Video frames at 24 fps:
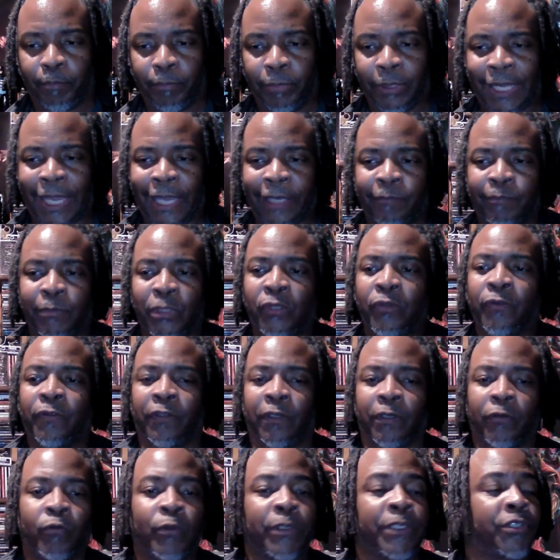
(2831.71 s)
black
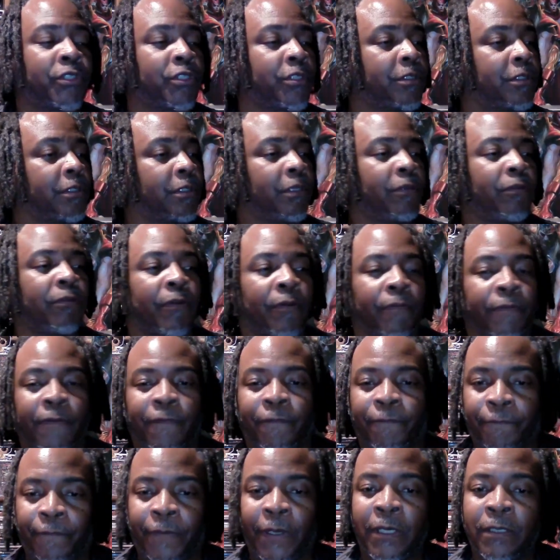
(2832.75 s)
music, which, the
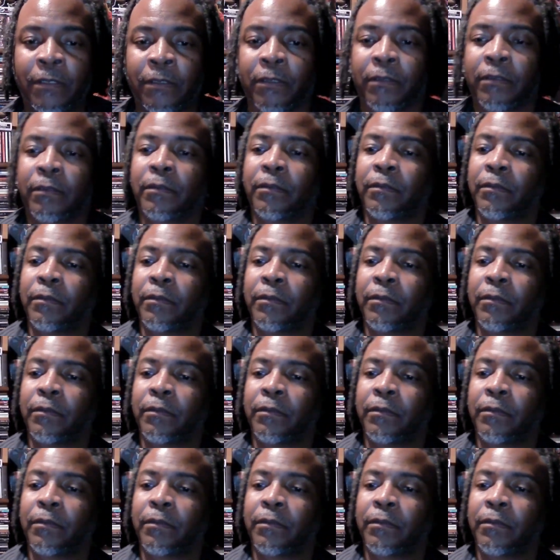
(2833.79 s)
funk,